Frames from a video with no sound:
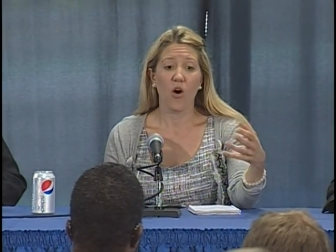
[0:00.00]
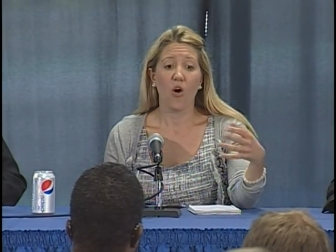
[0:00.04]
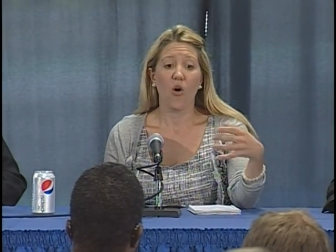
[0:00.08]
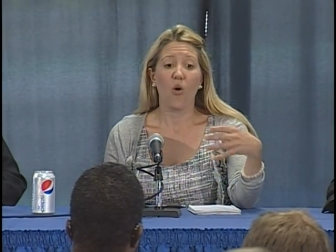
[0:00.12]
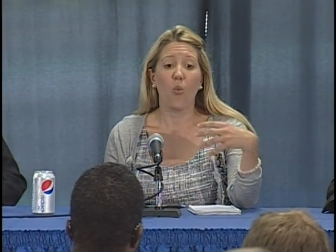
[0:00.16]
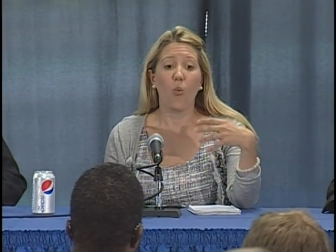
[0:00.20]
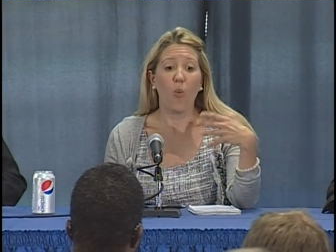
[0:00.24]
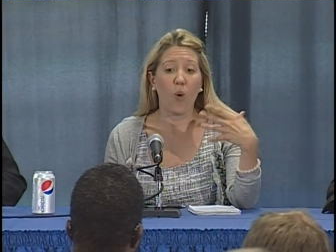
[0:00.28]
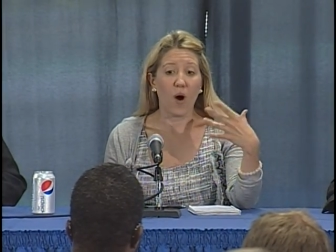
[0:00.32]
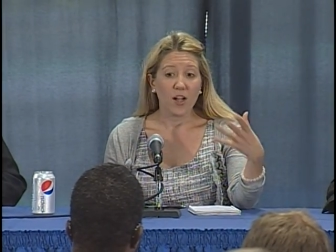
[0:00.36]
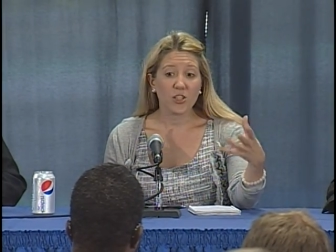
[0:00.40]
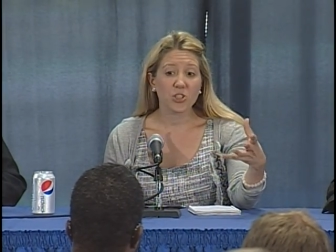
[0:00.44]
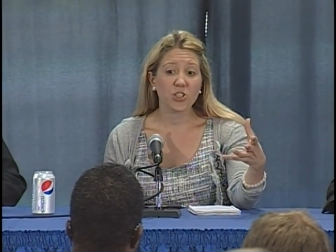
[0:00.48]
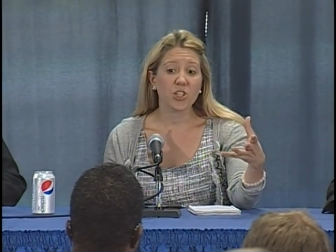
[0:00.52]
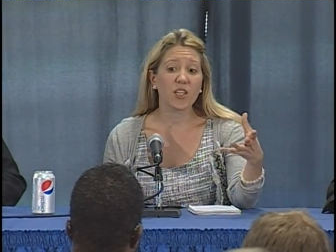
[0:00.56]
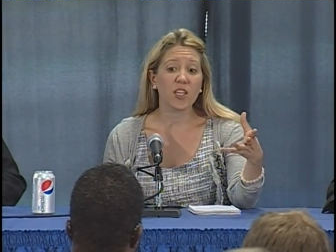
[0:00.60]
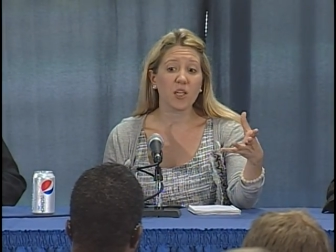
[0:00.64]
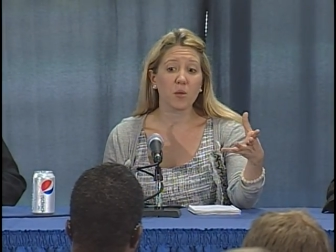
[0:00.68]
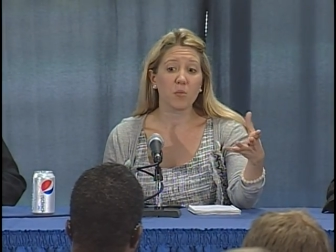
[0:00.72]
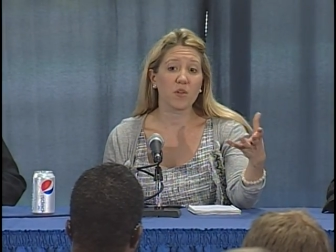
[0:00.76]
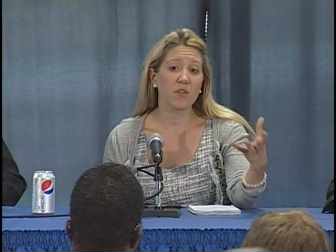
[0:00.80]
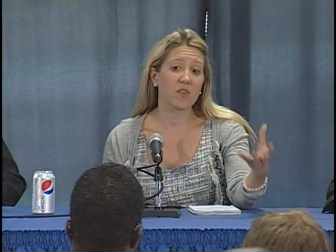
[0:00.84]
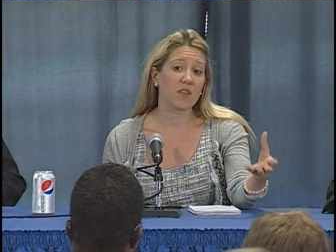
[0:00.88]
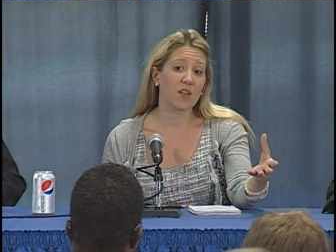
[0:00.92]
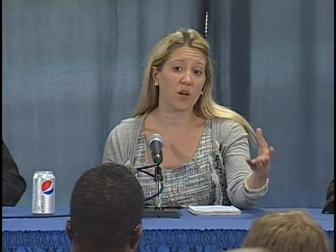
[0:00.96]
Watching
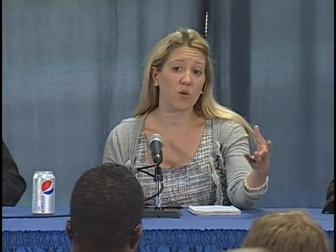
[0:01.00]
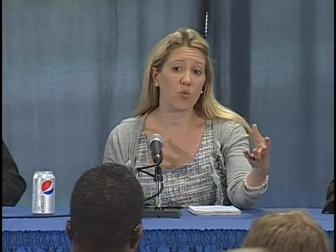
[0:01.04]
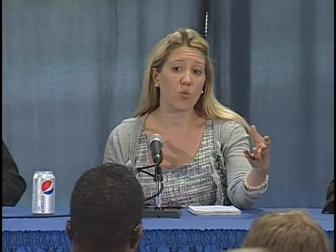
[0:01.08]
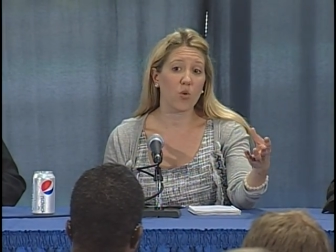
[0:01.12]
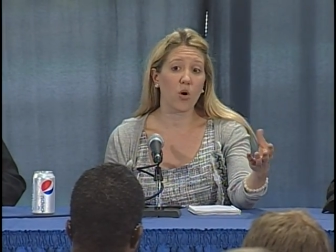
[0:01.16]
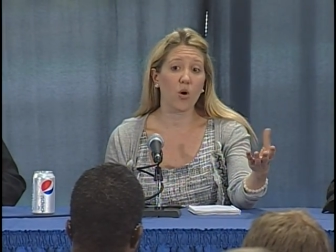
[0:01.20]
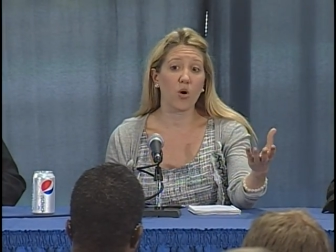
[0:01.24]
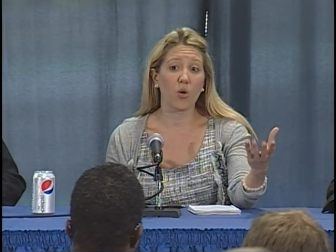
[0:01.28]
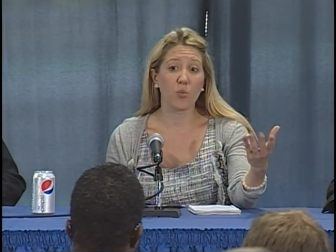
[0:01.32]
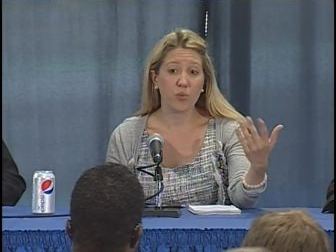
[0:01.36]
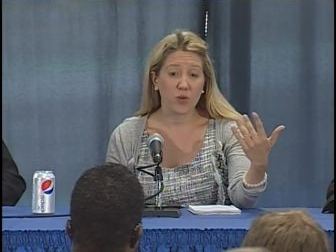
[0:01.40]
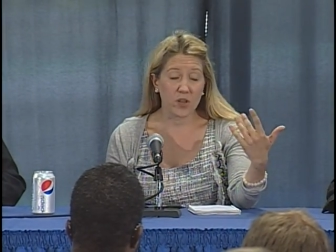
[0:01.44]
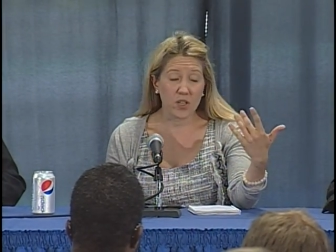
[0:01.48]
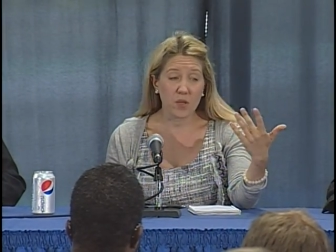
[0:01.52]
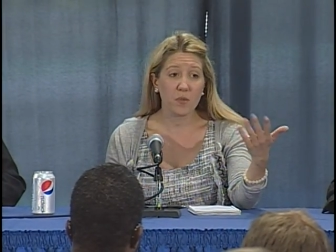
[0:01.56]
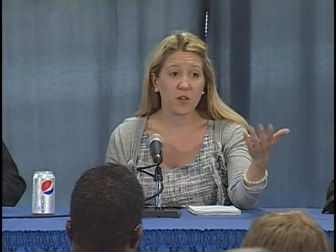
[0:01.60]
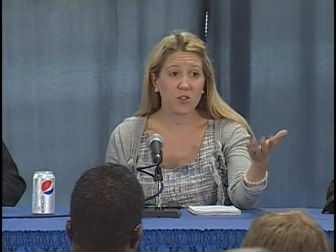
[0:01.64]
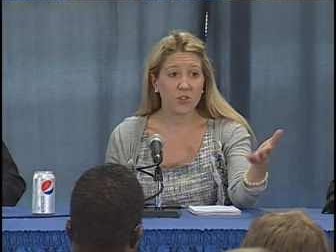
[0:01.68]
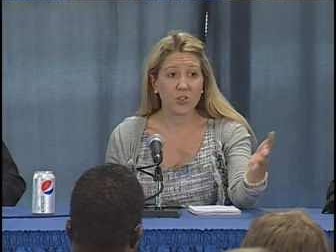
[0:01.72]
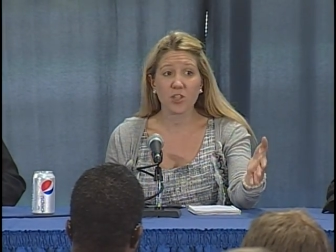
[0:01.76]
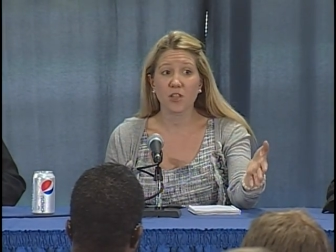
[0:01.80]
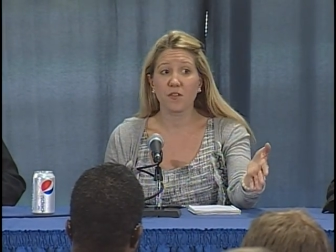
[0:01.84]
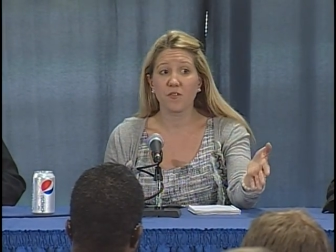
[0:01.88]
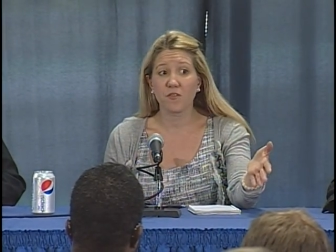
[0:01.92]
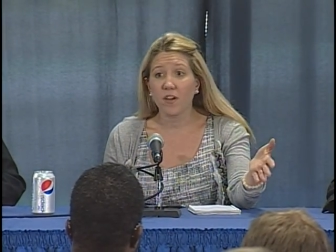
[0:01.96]
him in that role, pretty
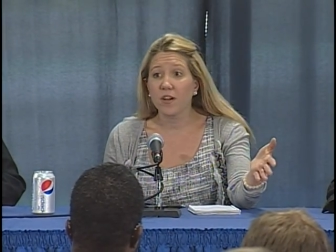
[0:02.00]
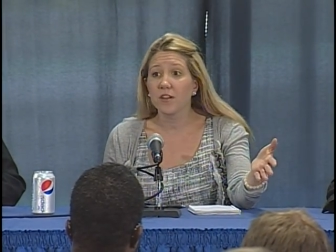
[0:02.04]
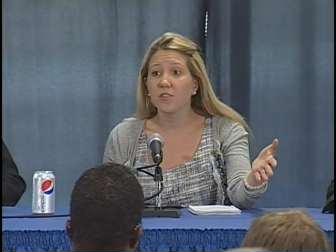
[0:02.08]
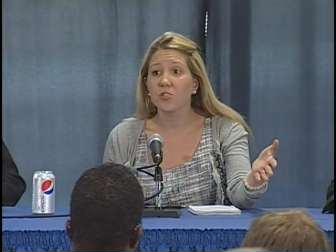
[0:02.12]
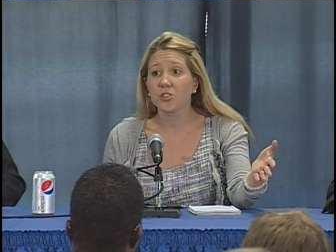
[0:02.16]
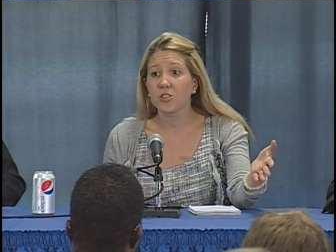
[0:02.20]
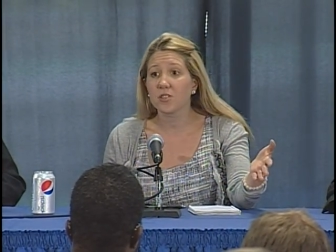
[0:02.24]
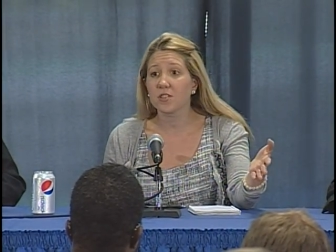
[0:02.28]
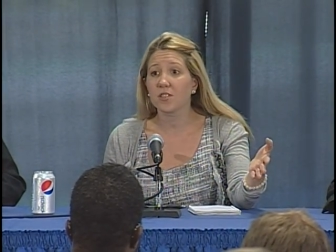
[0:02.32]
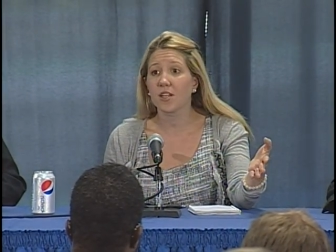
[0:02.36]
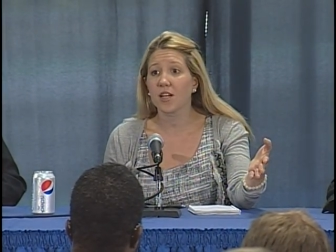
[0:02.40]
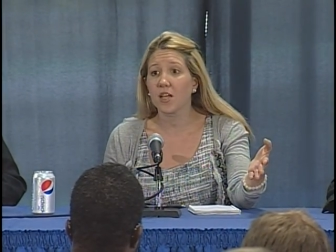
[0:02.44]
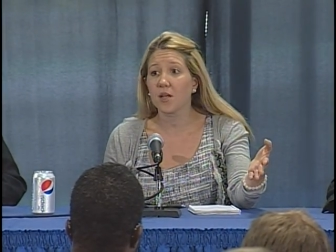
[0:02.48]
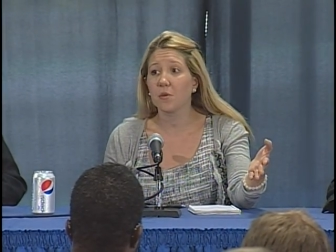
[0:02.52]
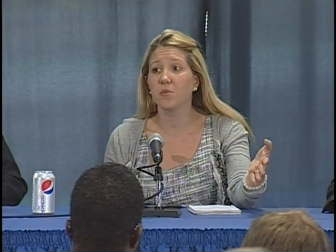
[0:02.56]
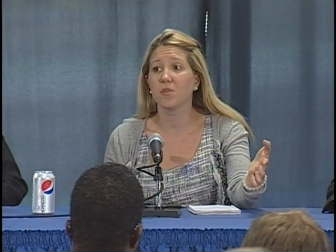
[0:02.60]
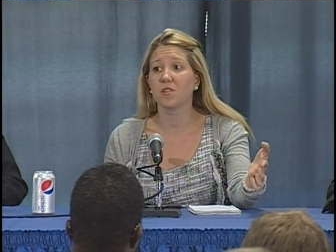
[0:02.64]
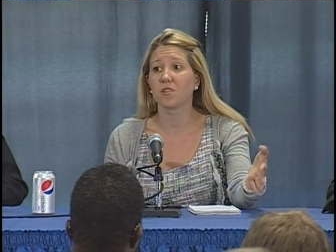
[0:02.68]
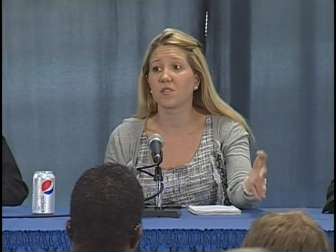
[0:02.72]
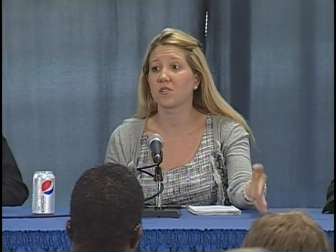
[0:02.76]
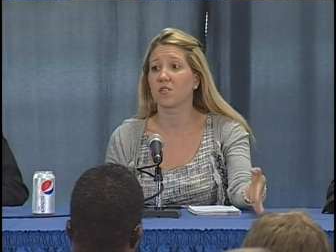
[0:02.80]
much convention time is